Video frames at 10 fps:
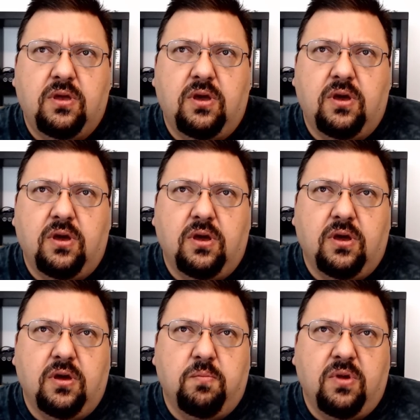
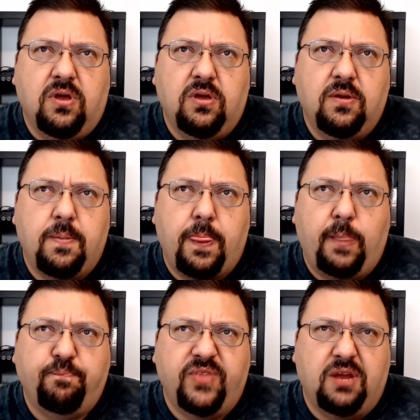Um,
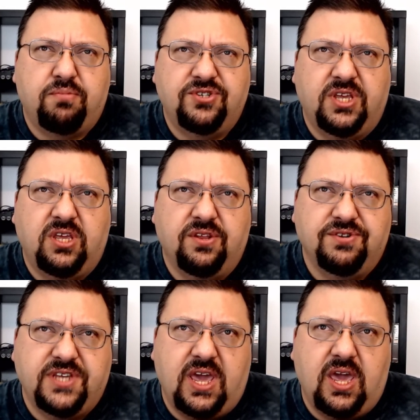that particular
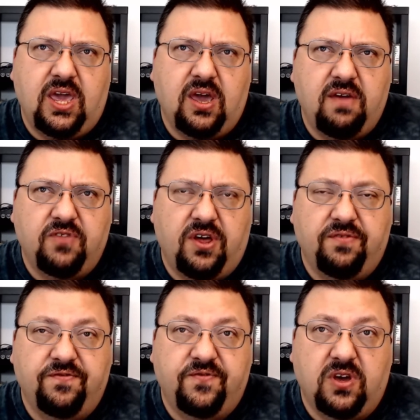day, I have a lot of